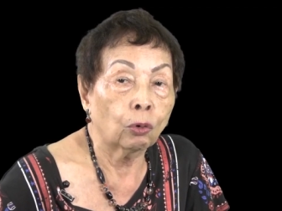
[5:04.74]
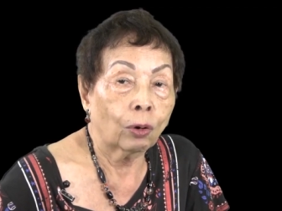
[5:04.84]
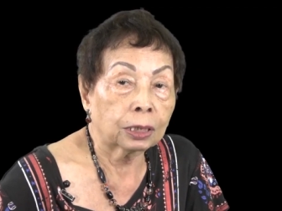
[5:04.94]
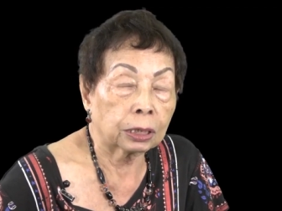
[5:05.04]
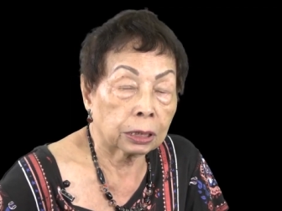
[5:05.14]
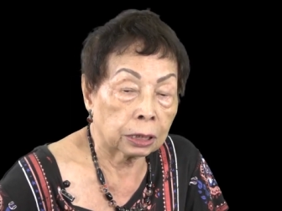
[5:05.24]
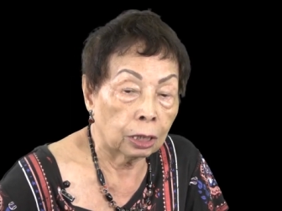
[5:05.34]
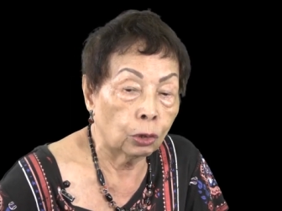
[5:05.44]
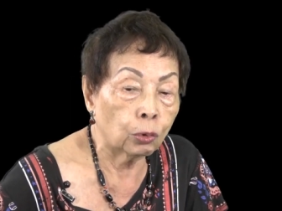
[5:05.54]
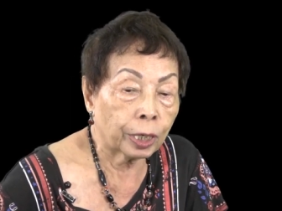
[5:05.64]
who was
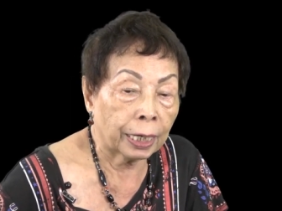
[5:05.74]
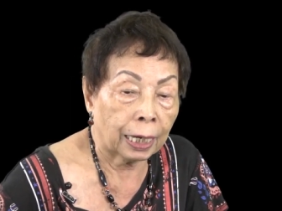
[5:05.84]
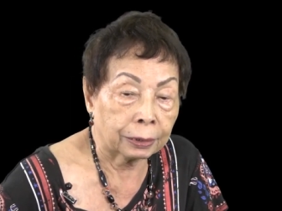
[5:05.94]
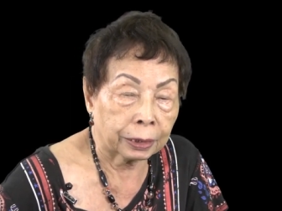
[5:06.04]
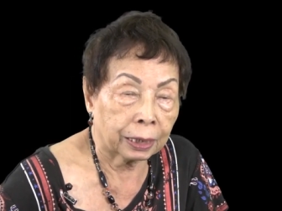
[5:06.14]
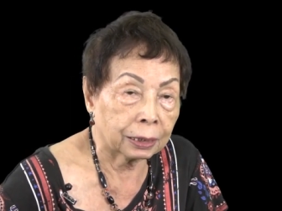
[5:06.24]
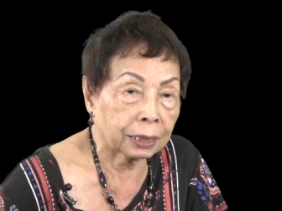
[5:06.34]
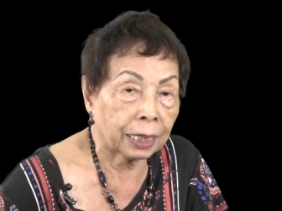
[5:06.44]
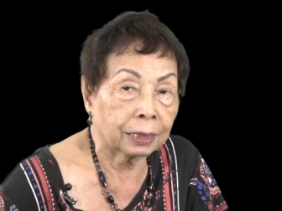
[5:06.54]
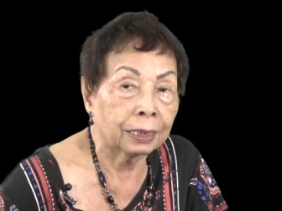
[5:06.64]
looking at her,
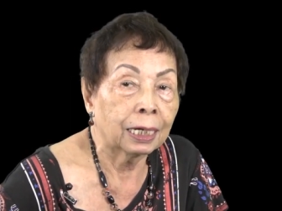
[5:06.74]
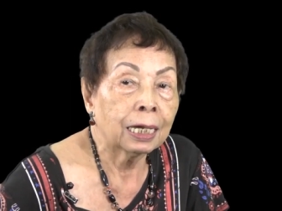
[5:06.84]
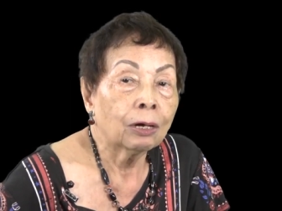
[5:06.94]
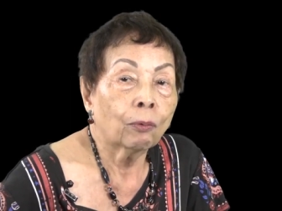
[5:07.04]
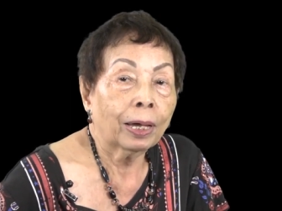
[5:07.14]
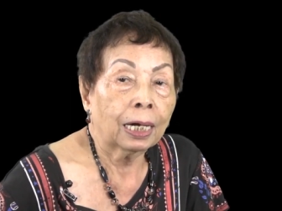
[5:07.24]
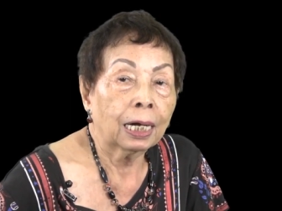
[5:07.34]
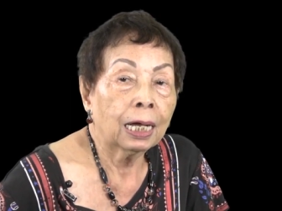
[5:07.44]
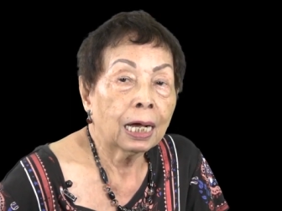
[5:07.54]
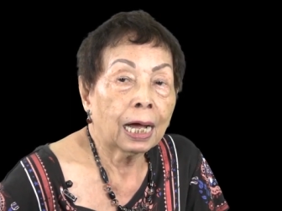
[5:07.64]
said,
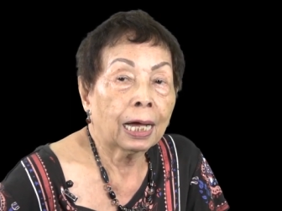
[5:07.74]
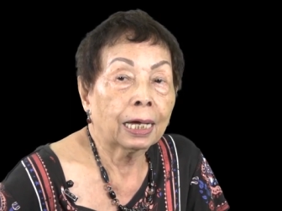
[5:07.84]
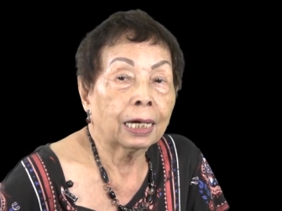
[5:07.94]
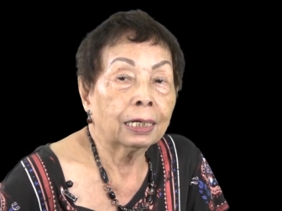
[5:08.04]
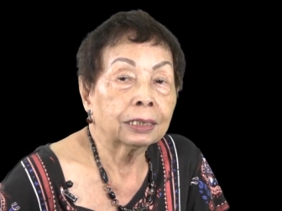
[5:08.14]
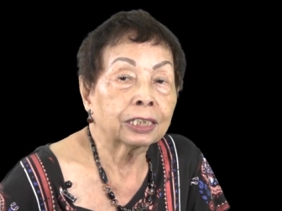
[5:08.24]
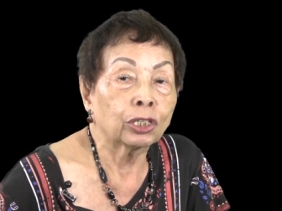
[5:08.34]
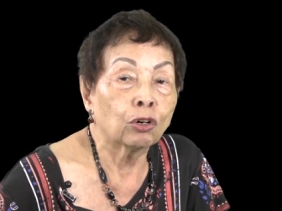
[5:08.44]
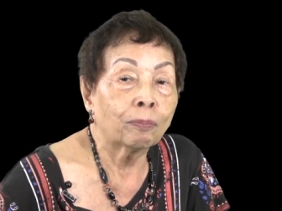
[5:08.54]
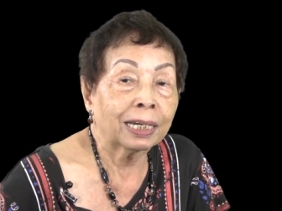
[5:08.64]
well,
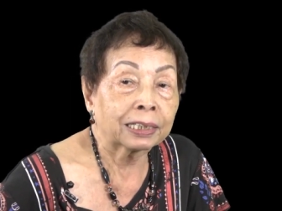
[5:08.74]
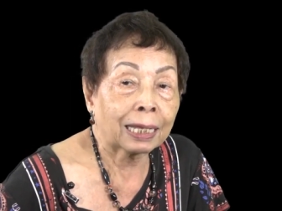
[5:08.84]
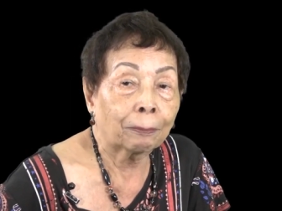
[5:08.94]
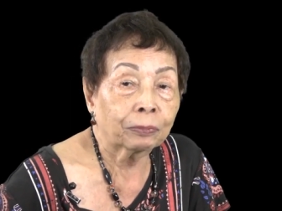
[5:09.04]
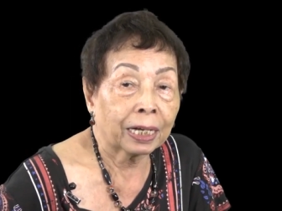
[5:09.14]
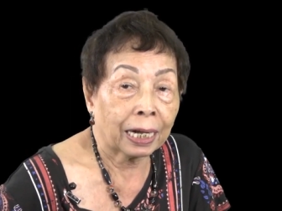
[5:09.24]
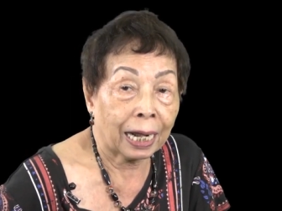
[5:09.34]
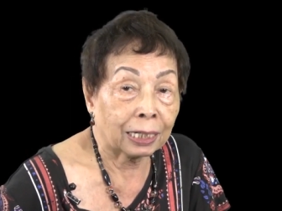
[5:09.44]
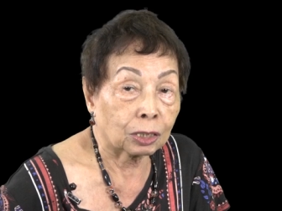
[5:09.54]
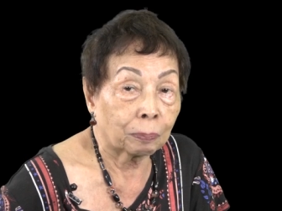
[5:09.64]
you might dump the
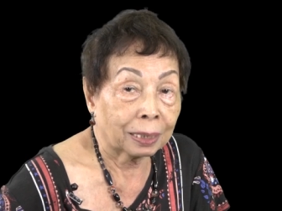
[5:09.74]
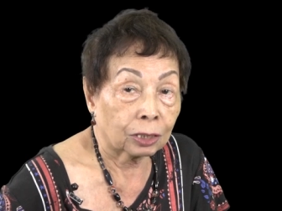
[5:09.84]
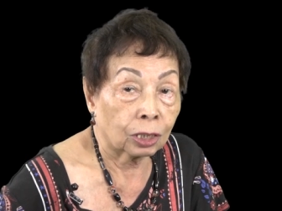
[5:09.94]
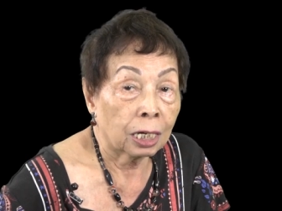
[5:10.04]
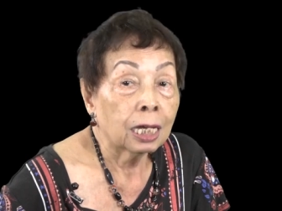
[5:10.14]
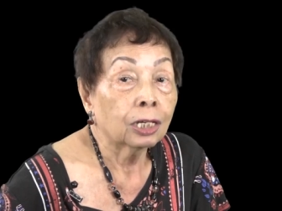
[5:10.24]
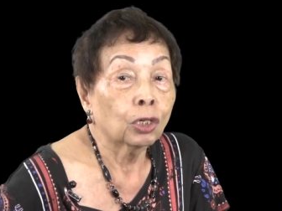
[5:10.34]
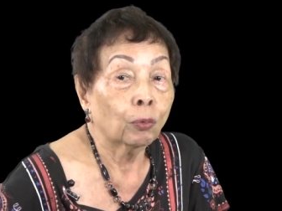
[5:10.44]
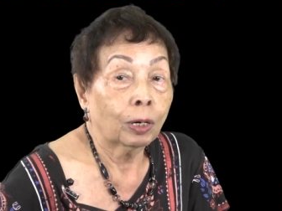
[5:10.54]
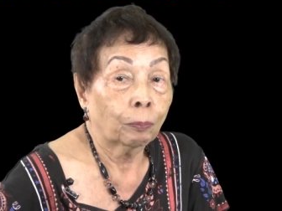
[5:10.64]
class, but
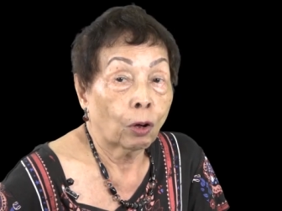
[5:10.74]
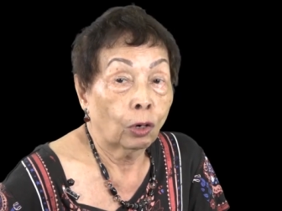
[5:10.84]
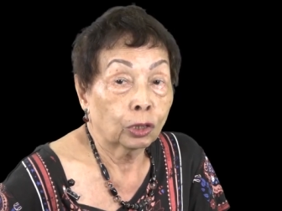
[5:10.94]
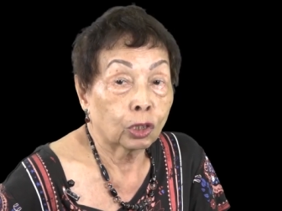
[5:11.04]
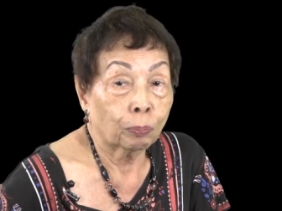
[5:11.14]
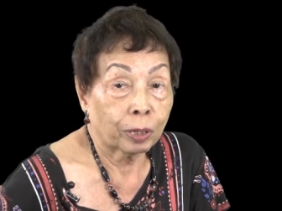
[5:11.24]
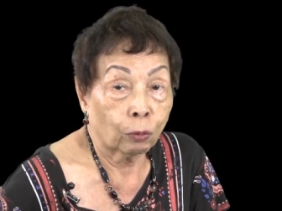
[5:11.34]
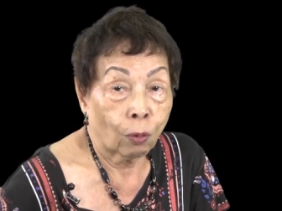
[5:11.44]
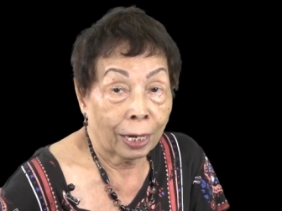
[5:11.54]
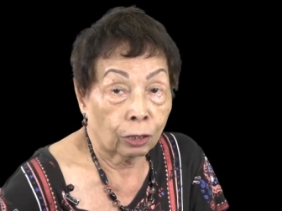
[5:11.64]
you will also be
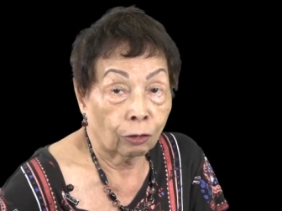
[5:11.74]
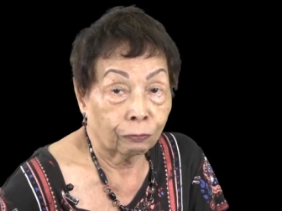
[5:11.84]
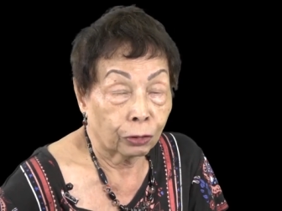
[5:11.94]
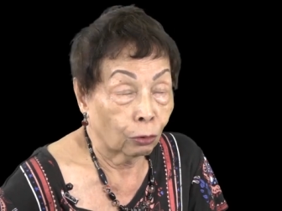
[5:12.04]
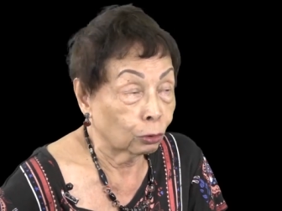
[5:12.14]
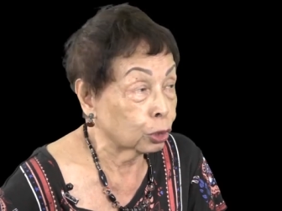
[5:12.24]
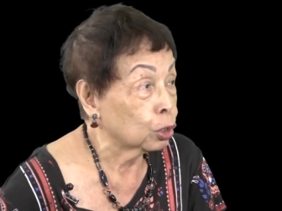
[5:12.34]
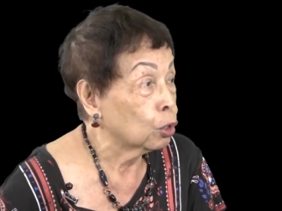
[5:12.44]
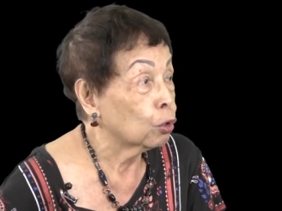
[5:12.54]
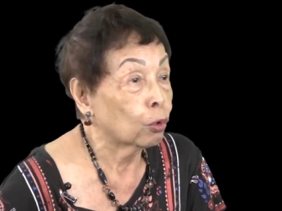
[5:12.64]
one of
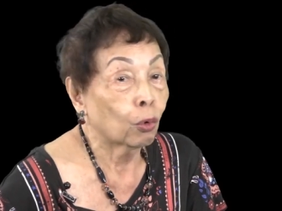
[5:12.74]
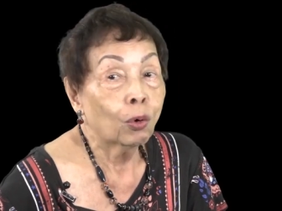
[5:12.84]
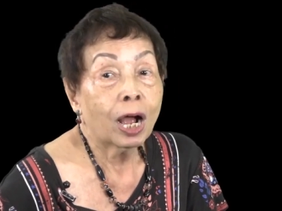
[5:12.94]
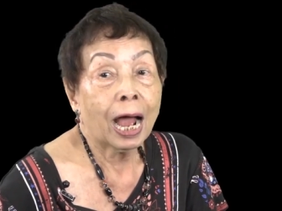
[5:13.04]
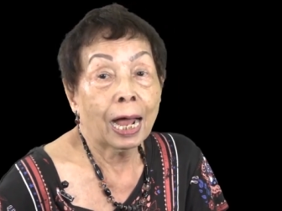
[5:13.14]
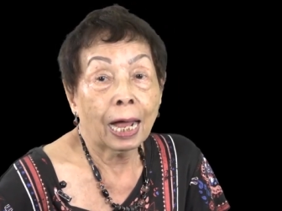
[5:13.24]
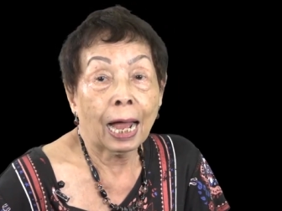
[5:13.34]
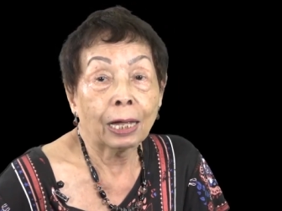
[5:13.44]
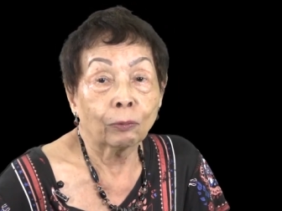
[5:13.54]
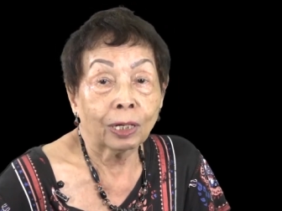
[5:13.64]
those who
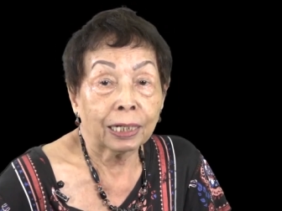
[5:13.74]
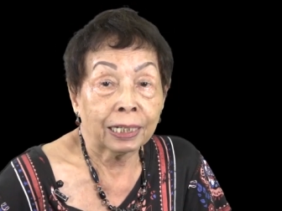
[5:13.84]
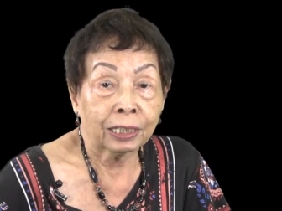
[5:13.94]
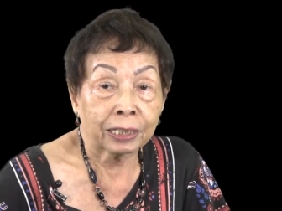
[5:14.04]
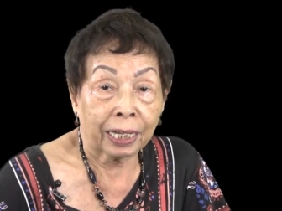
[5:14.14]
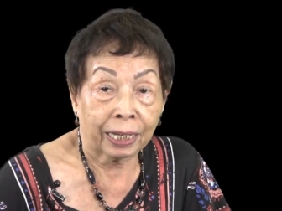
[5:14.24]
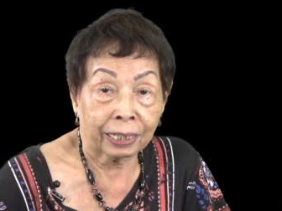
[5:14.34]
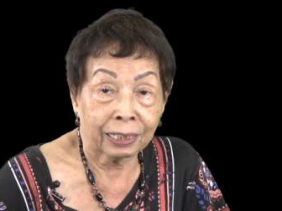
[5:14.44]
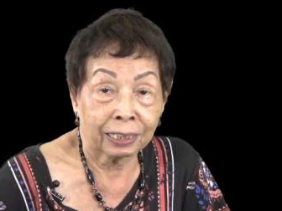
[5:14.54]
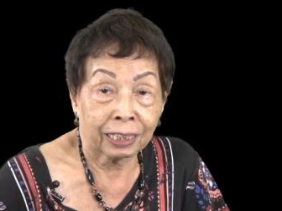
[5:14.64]
I will
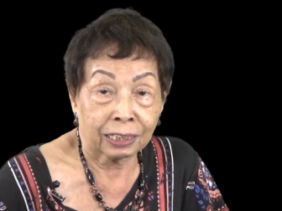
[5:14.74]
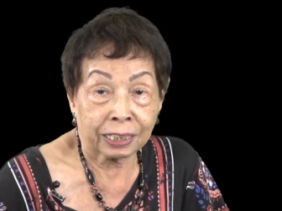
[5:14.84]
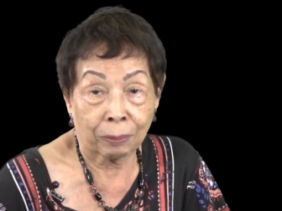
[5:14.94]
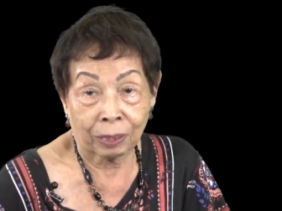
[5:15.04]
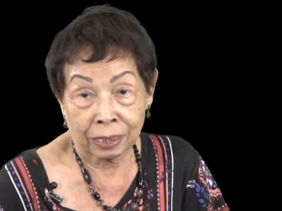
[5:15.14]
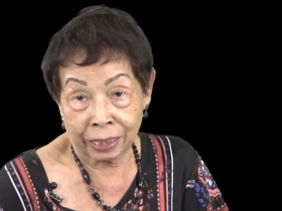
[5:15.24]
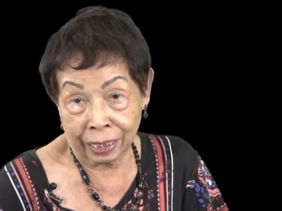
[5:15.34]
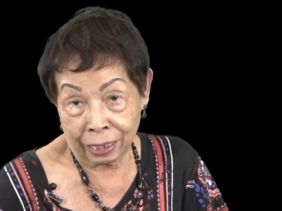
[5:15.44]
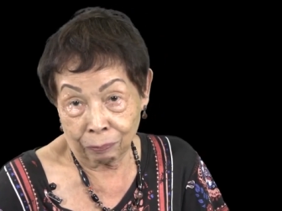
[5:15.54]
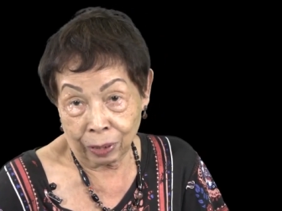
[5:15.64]
inter in the
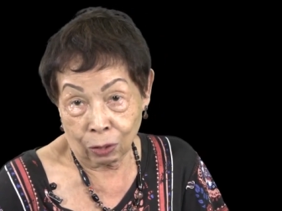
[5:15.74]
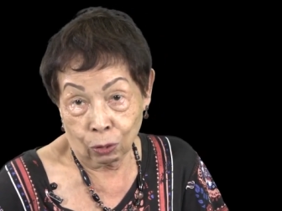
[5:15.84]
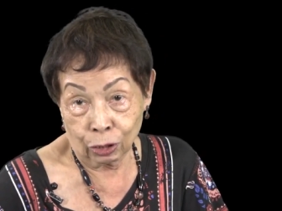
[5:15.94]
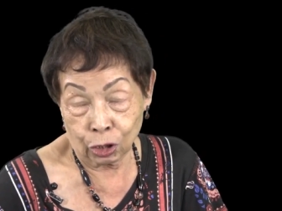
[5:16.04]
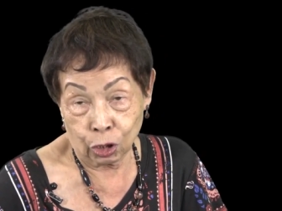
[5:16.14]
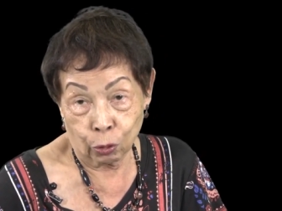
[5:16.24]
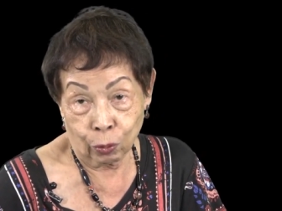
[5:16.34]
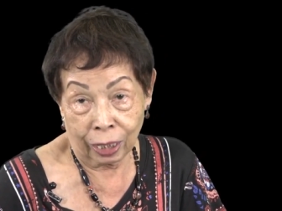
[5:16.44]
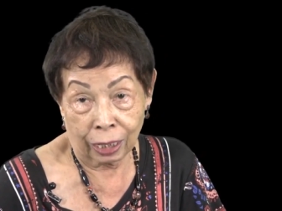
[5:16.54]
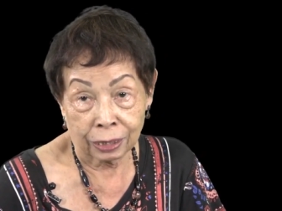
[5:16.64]
cemetery, because you
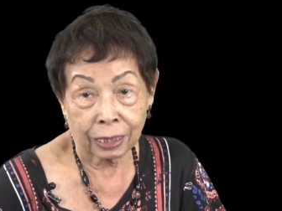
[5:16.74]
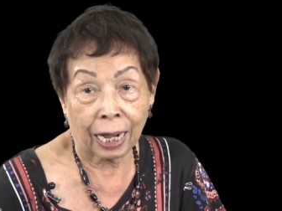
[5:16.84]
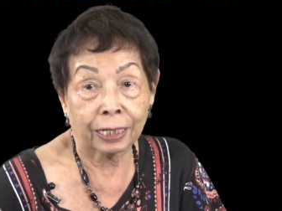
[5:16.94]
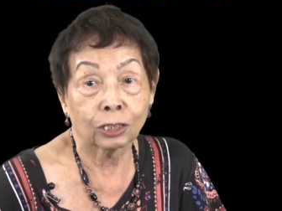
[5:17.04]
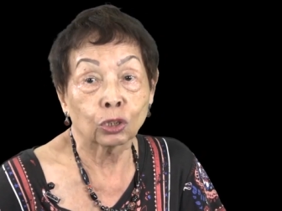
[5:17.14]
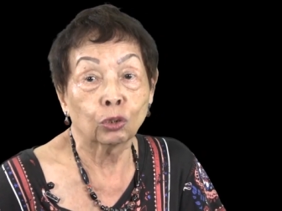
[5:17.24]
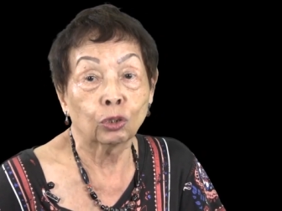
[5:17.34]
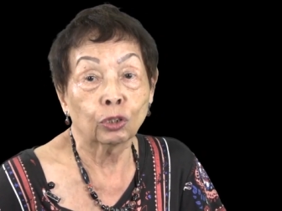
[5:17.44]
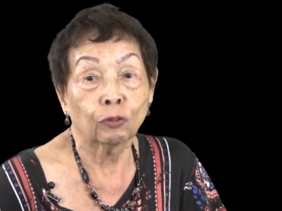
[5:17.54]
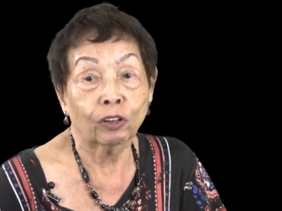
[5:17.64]
were trying
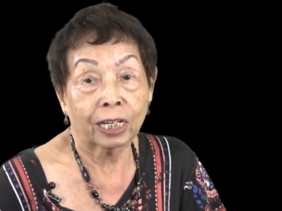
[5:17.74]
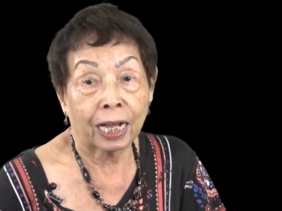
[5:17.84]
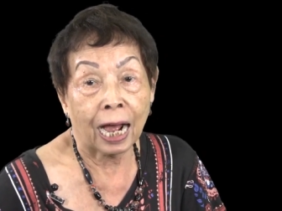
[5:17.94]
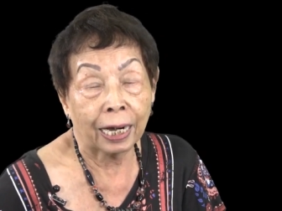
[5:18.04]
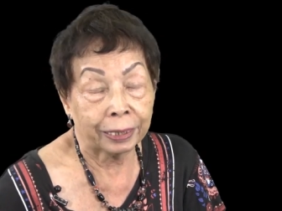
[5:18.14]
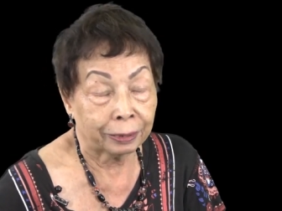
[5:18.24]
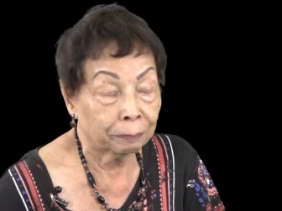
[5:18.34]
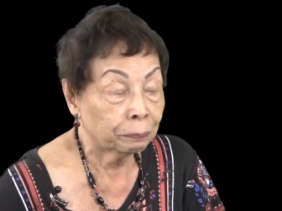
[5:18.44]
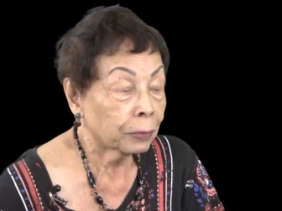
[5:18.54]
to very hard.